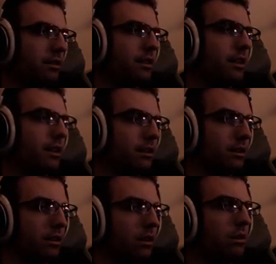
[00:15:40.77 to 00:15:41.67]
not like you're
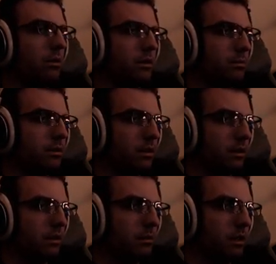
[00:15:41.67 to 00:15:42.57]
gonna always be
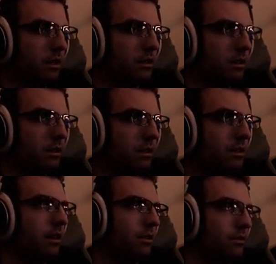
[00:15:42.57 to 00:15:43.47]
talking about it. It's
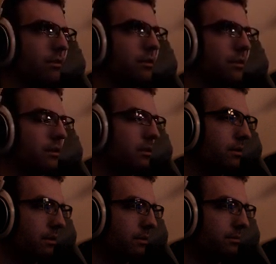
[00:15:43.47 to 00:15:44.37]
not the focus, so.